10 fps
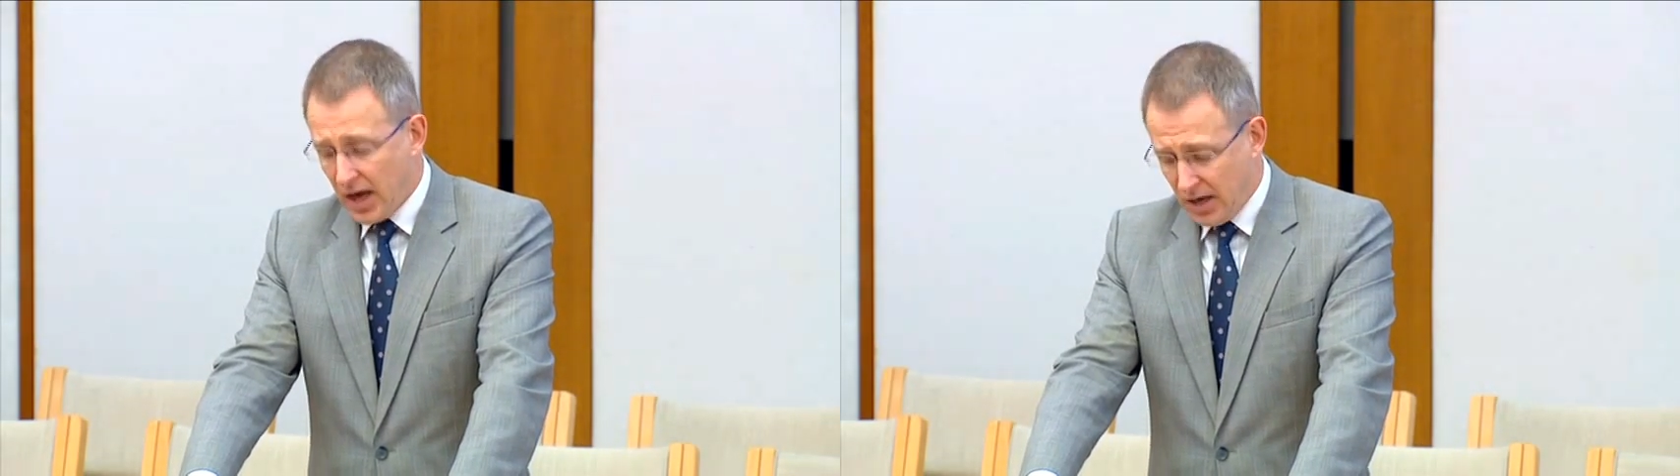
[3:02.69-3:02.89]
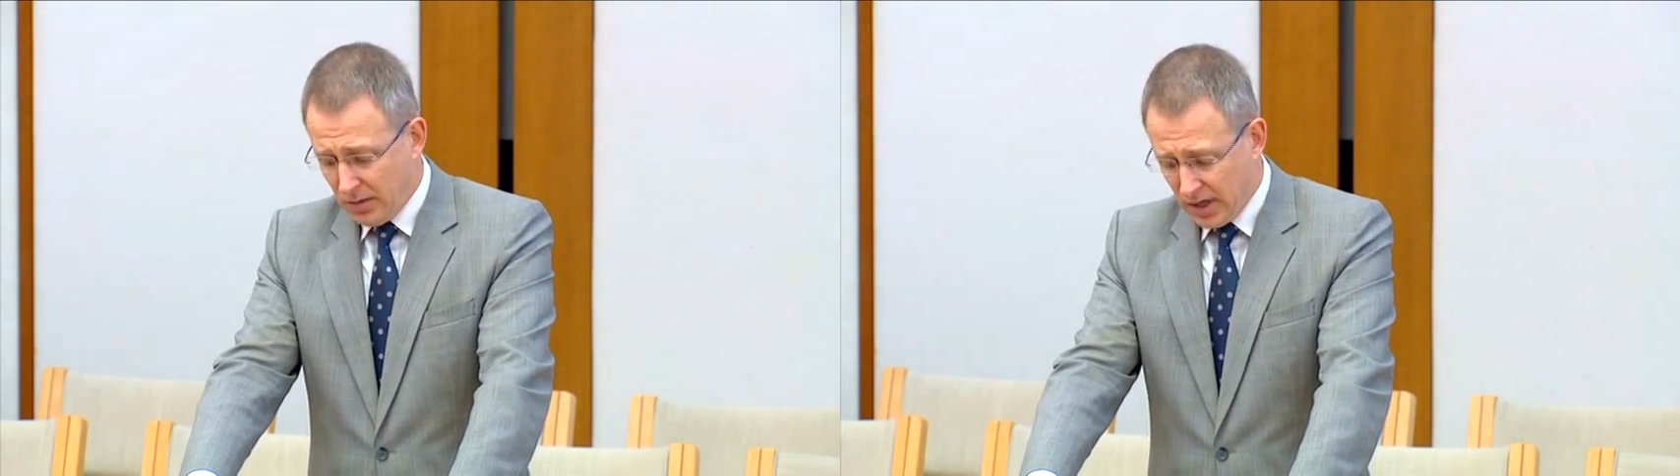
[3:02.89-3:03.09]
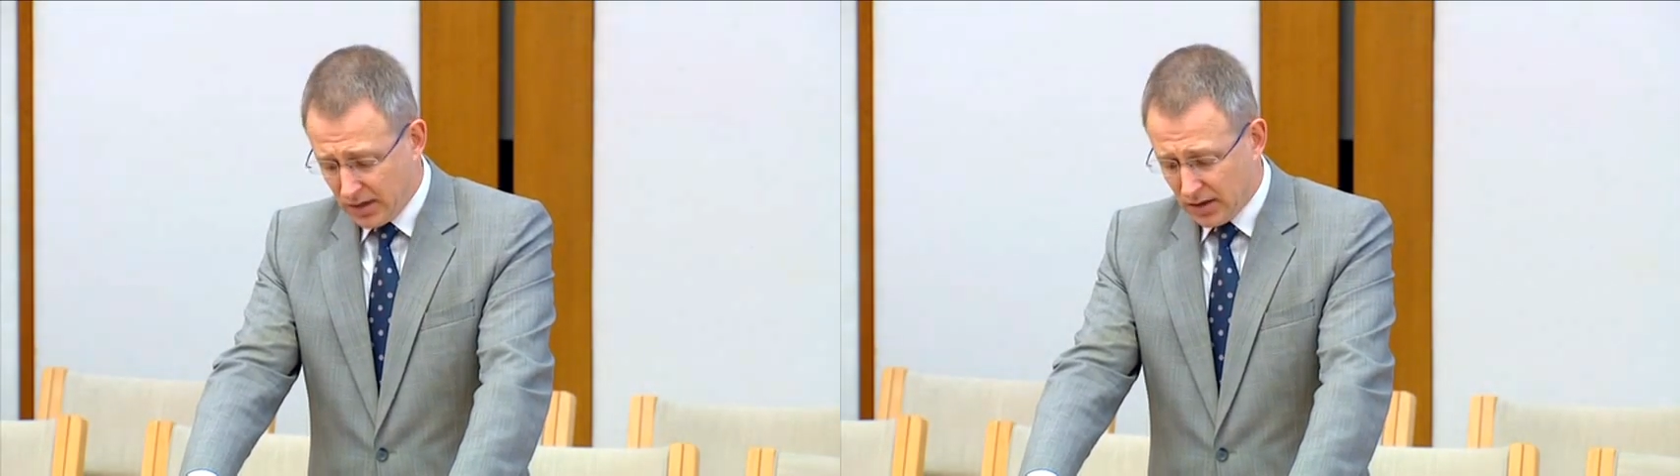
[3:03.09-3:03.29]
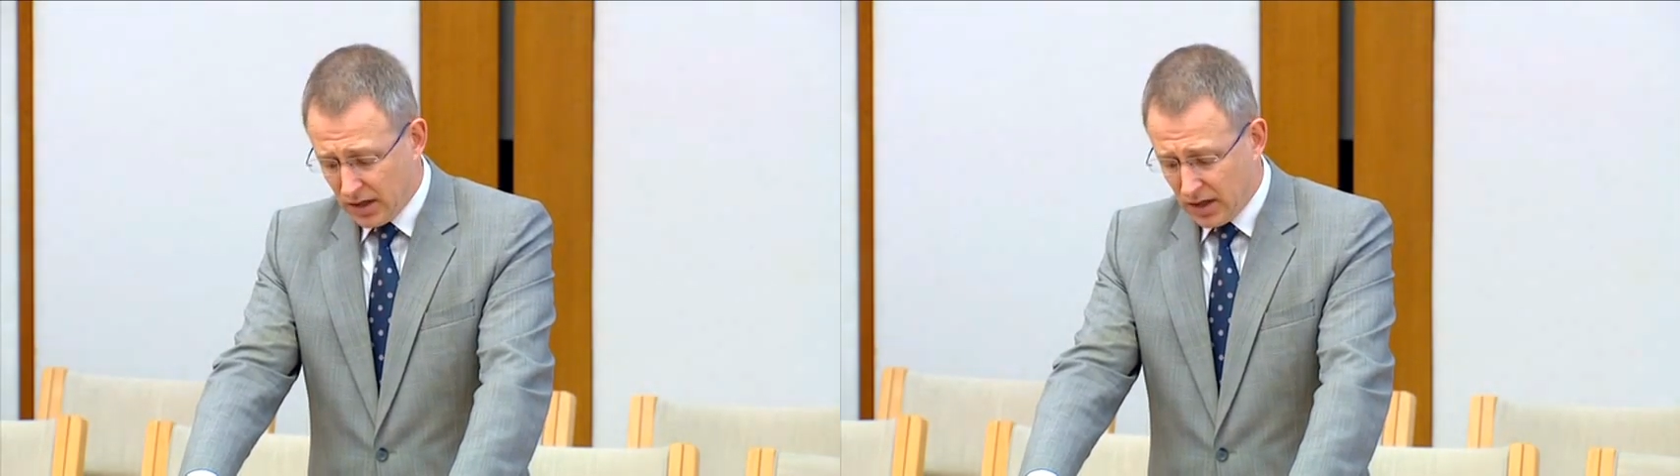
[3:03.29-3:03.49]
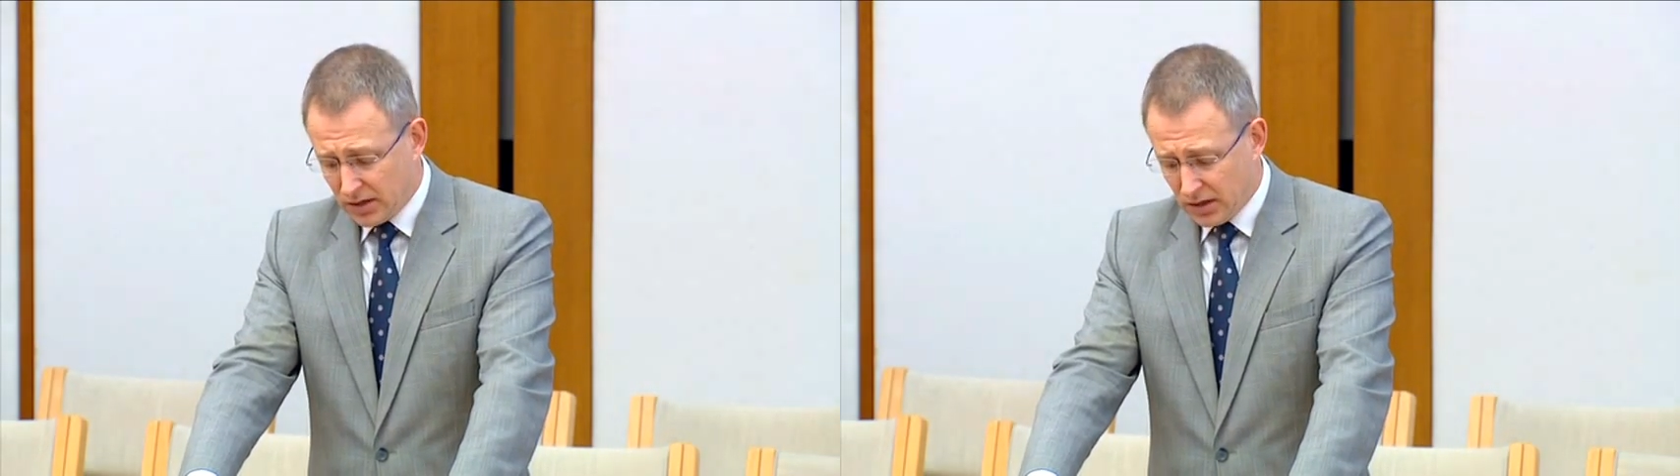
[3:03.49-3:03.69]
and meeting the
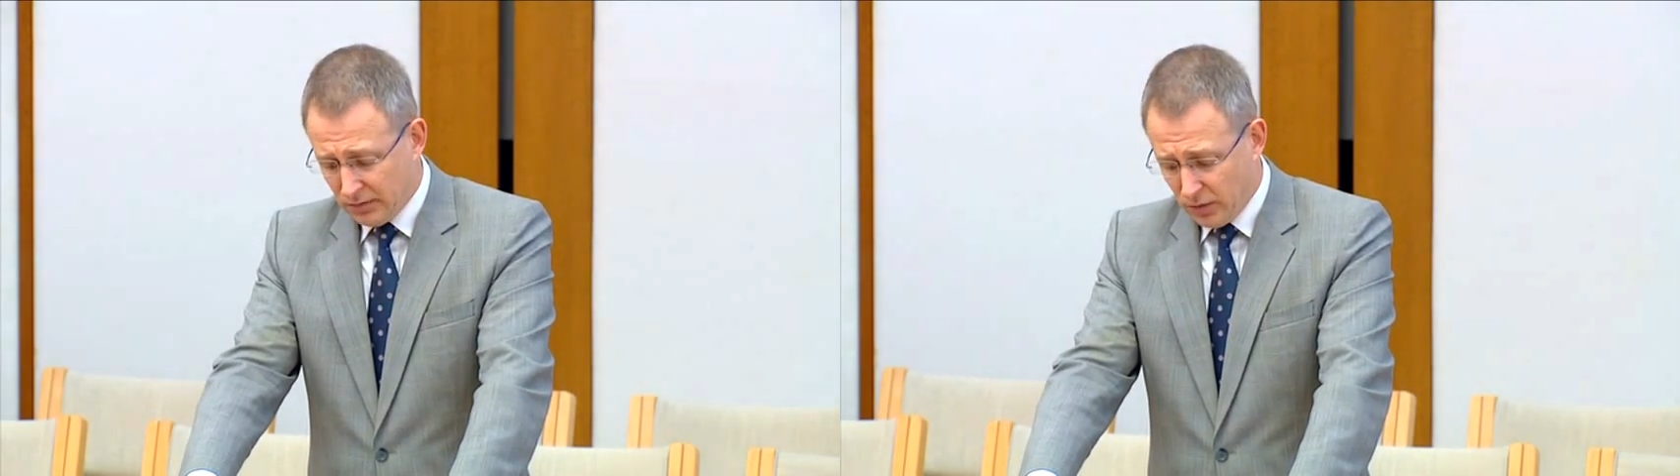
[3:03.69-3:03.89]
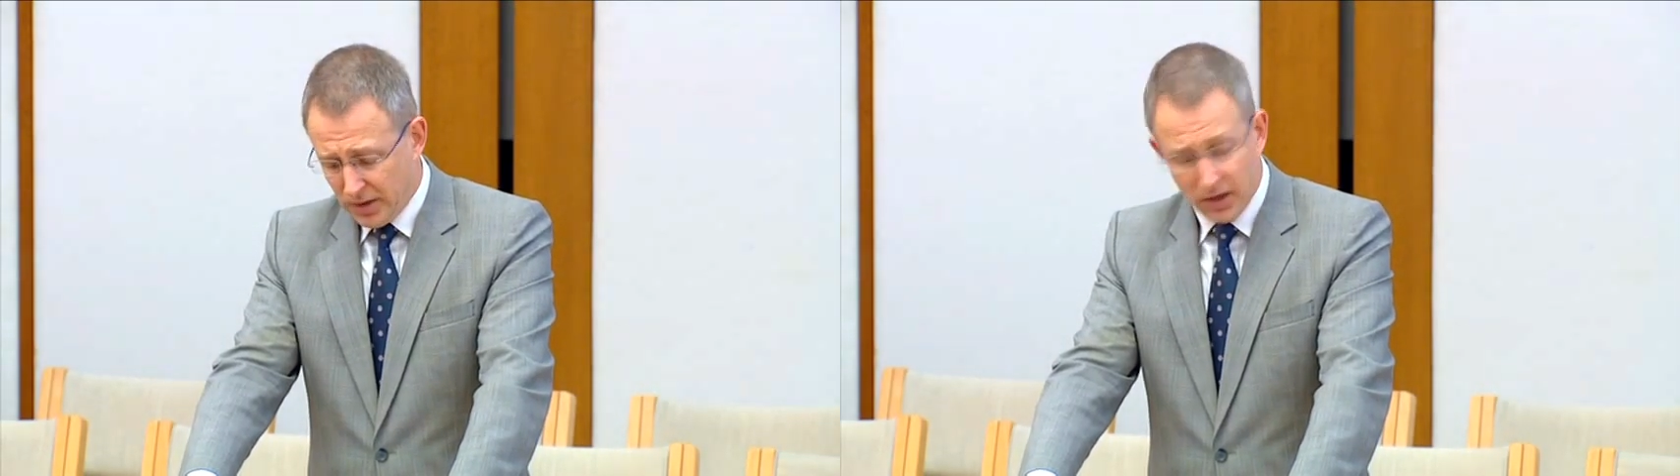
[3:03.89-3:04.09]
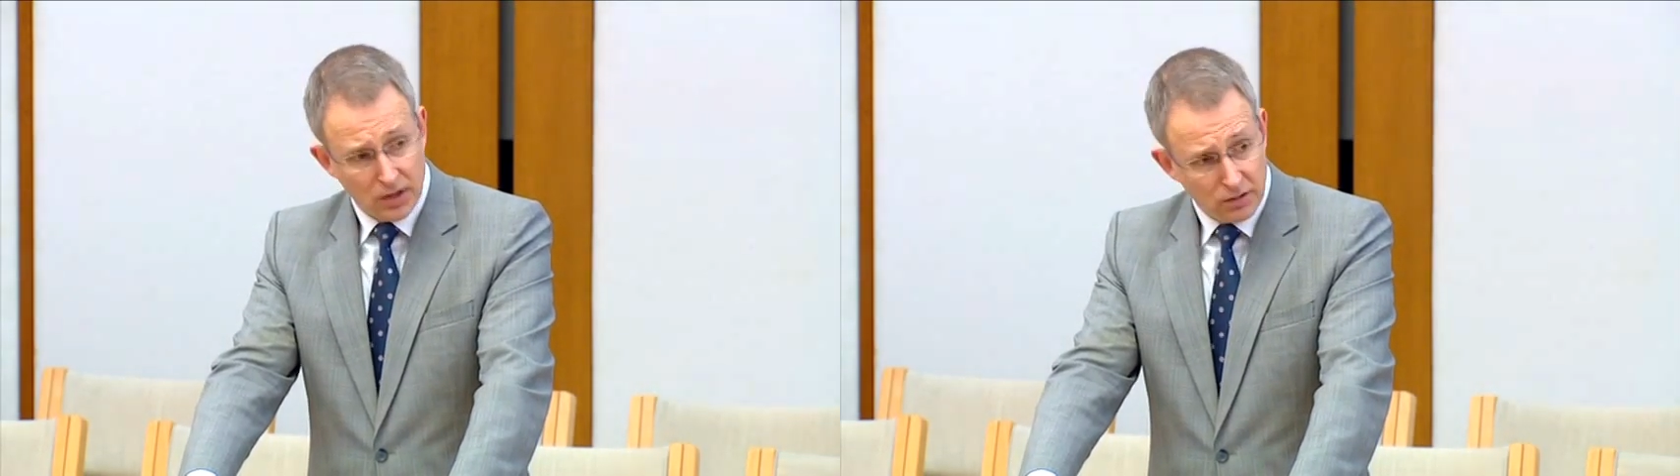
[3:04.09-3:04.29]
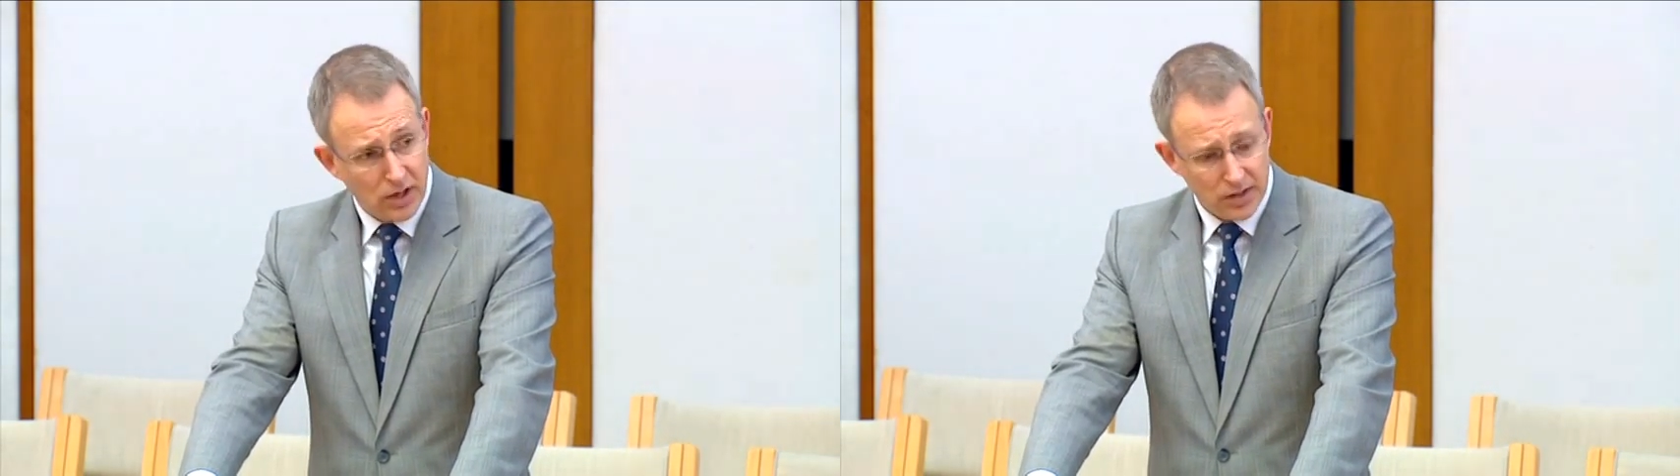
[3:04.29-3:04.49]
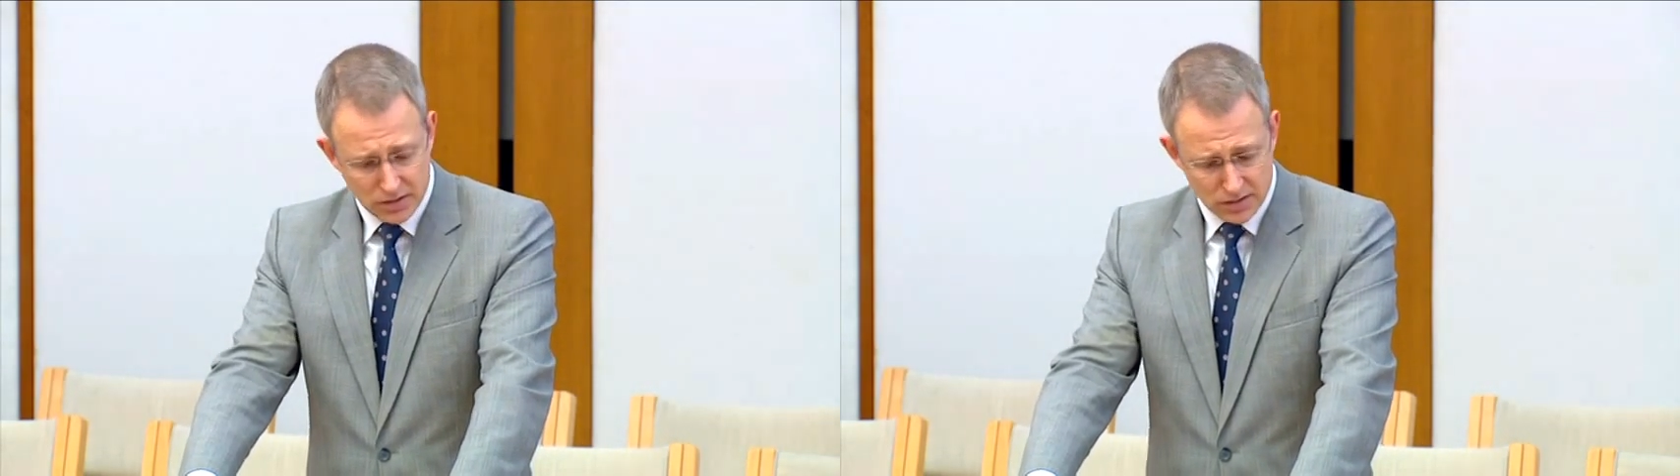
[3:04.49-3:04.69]
needs of women in
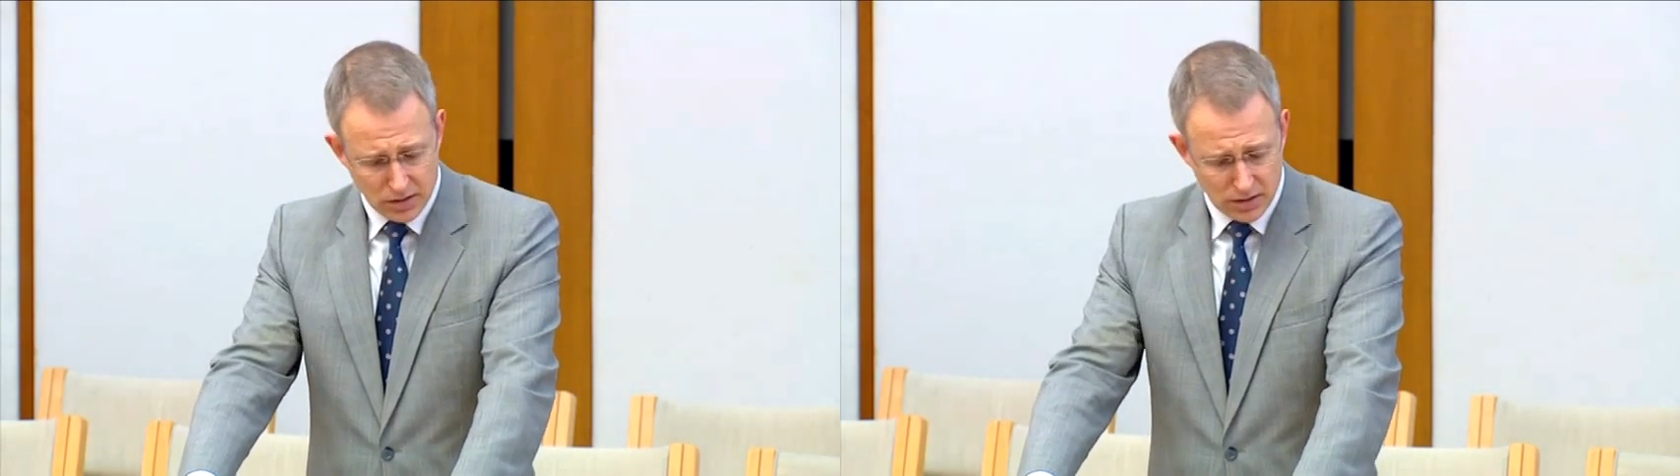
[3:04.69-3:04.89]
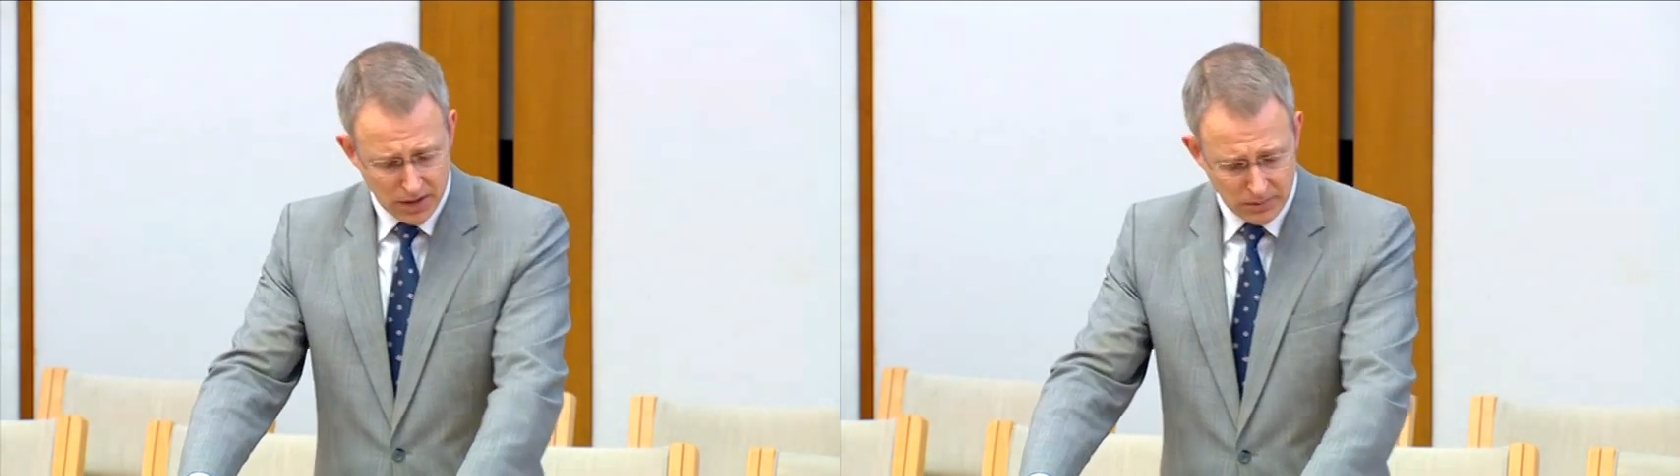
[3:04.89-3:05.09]
crisis on the